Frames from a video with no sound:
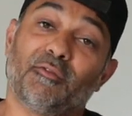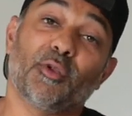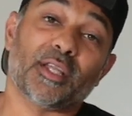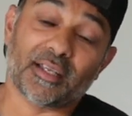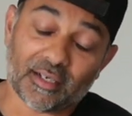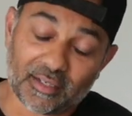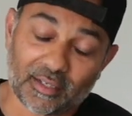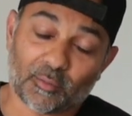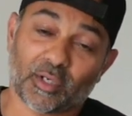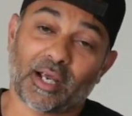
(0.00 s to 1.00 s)
fully done
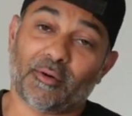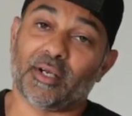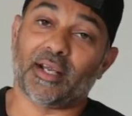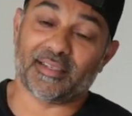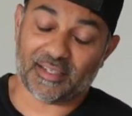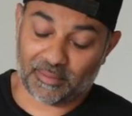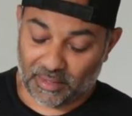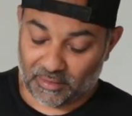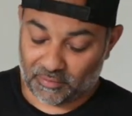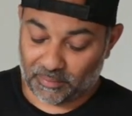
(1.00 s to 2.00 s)
in 1 hour and 19
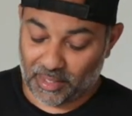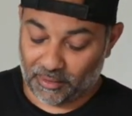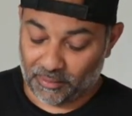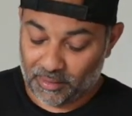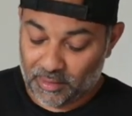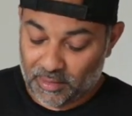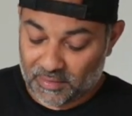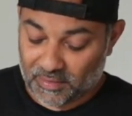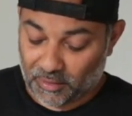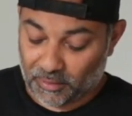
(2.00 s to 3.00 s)
minutes from now.
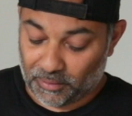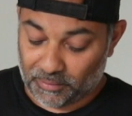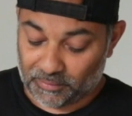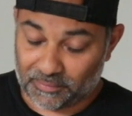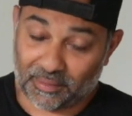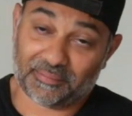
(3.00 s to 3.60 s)
So,